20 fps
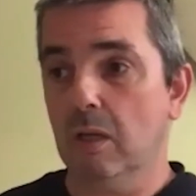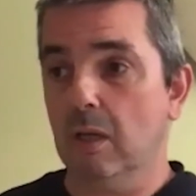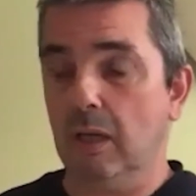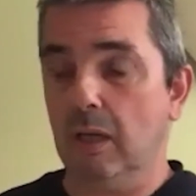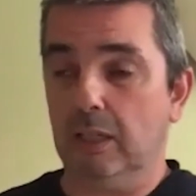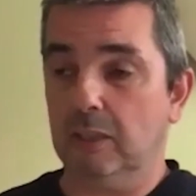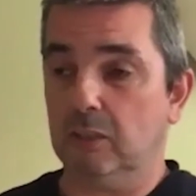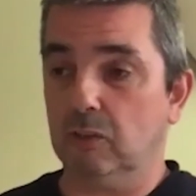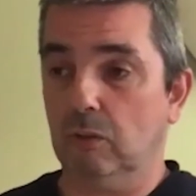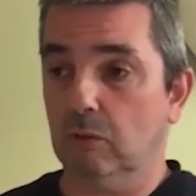
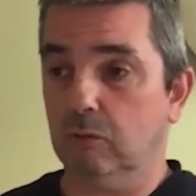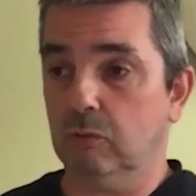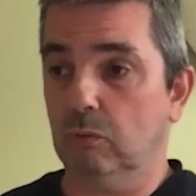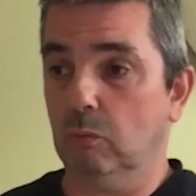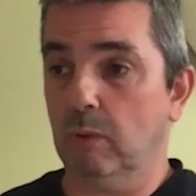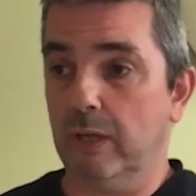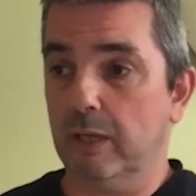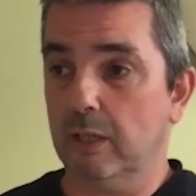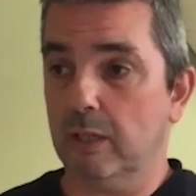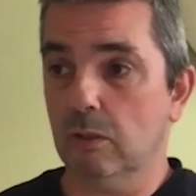And it's also
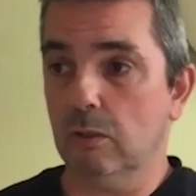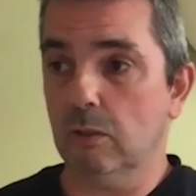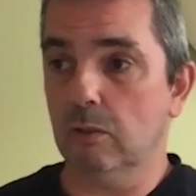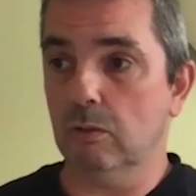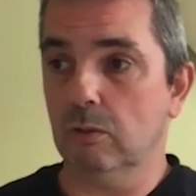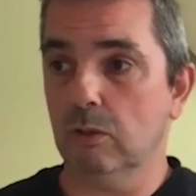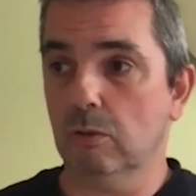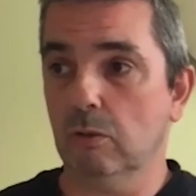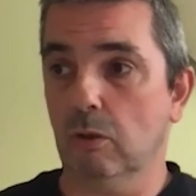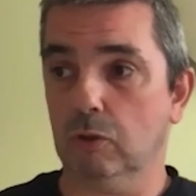why
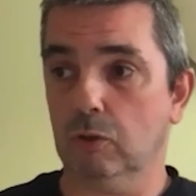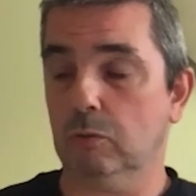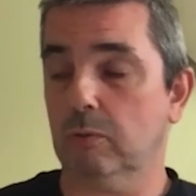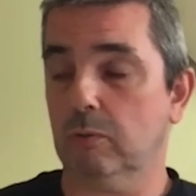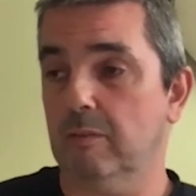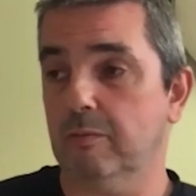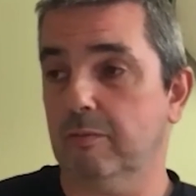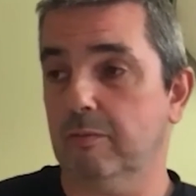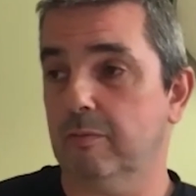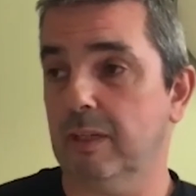you also
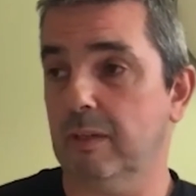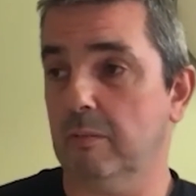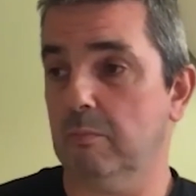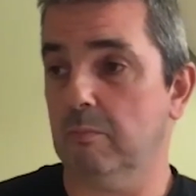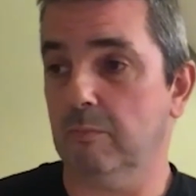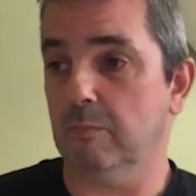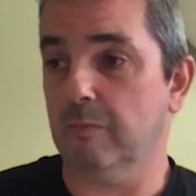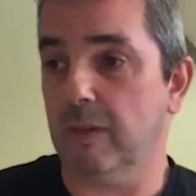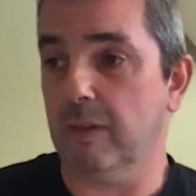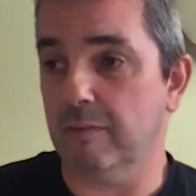have
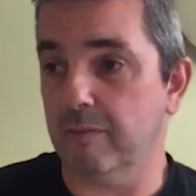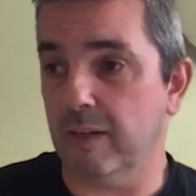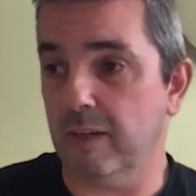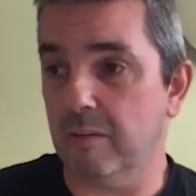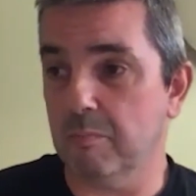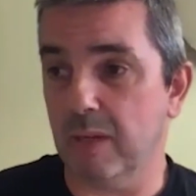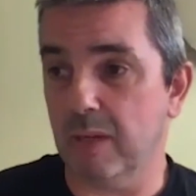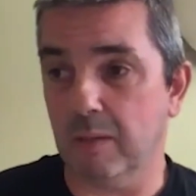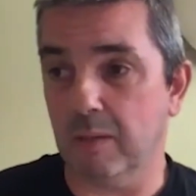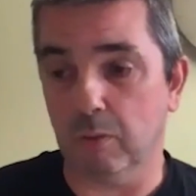very
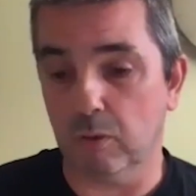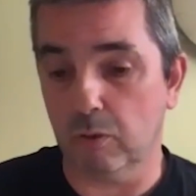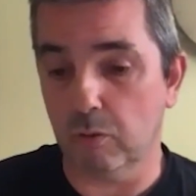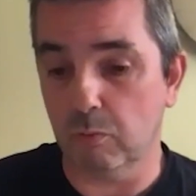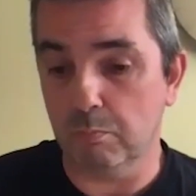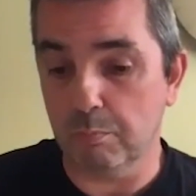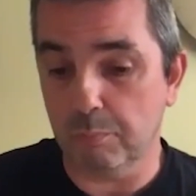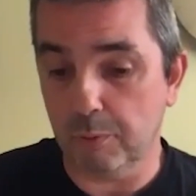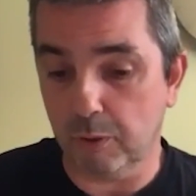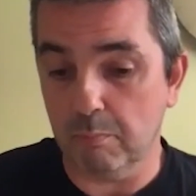fine people who
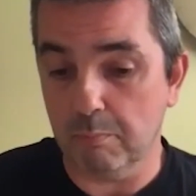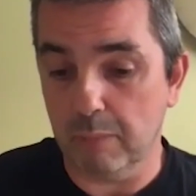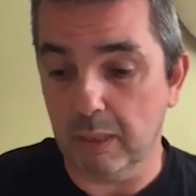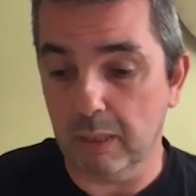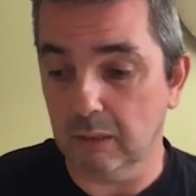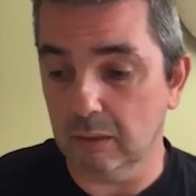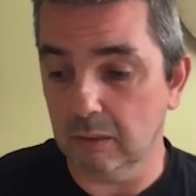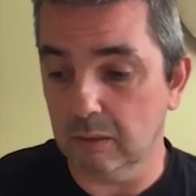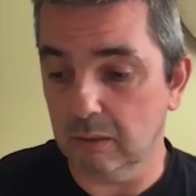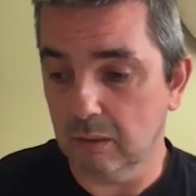can
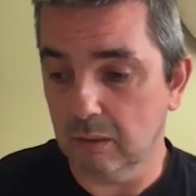build